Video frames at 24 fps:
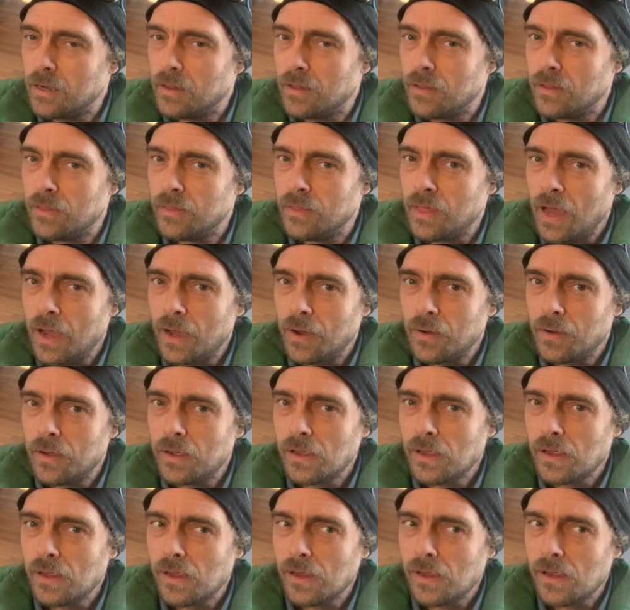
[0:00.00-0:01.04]
that,
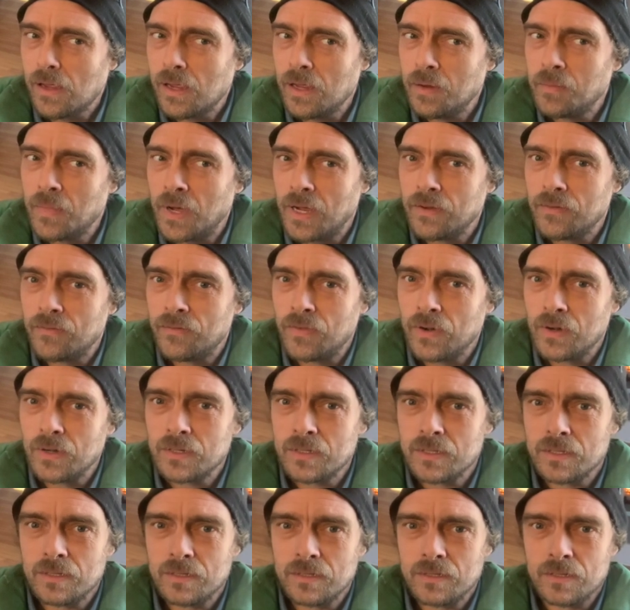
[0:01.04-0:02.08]
in my
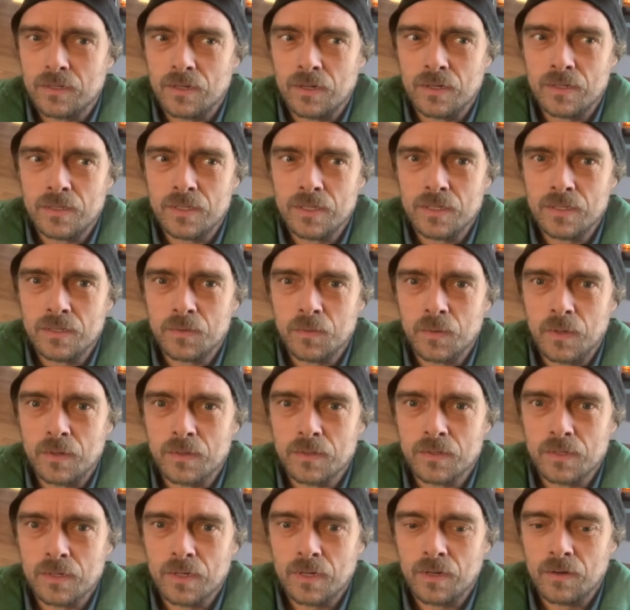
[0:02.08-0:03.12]
first searches when I was
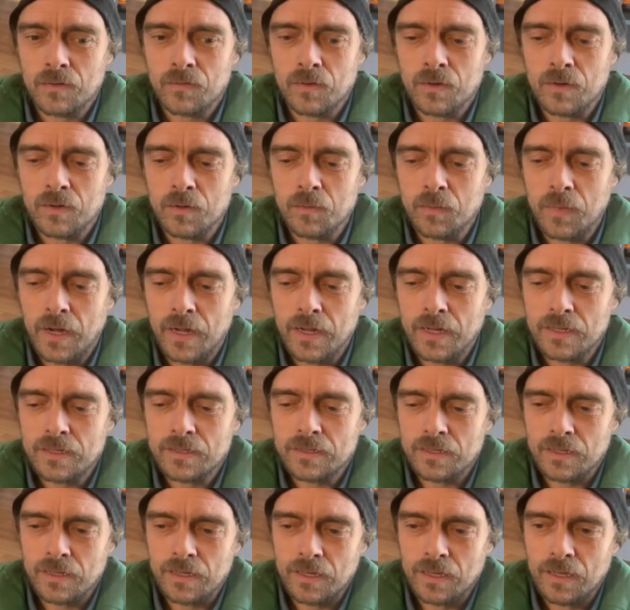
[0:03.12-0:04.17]
looking for new bikes,
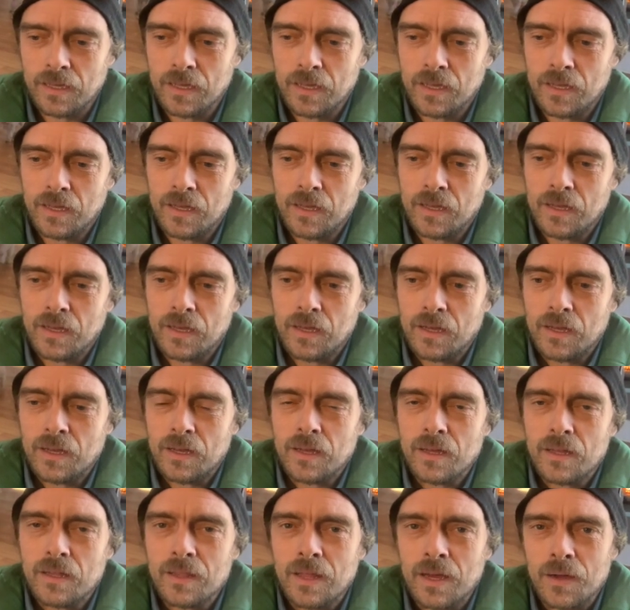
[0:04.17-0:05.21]
like,
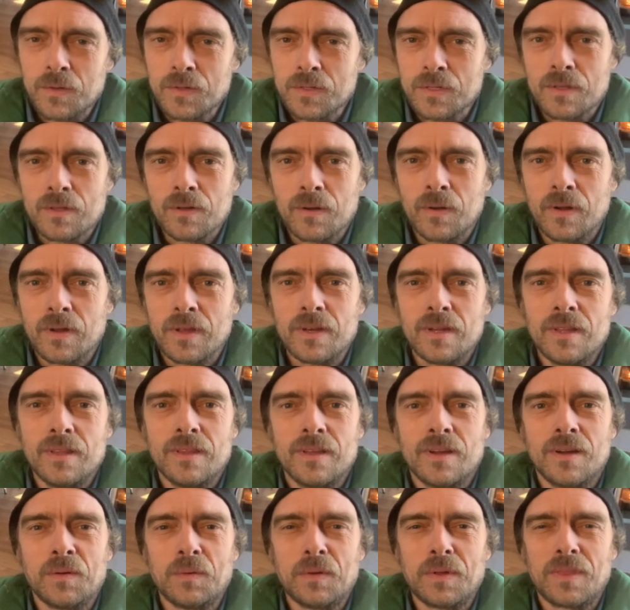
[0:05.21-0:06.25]
that was throwing it in
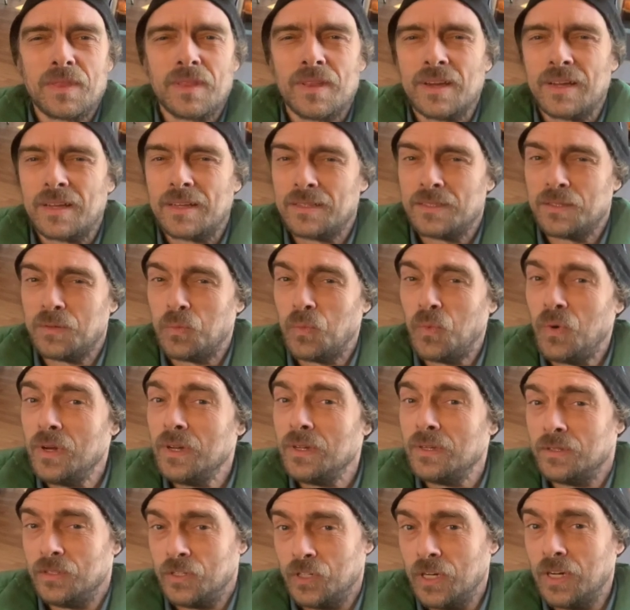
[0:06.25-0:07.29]
there with like some real
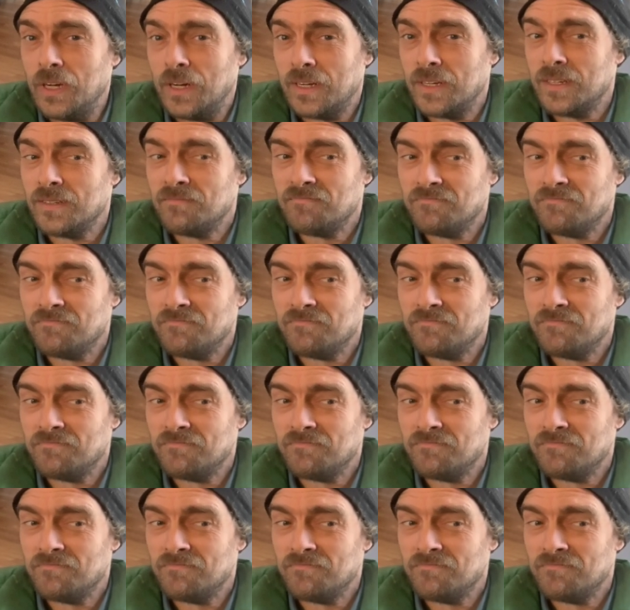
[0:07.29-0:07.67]
junk.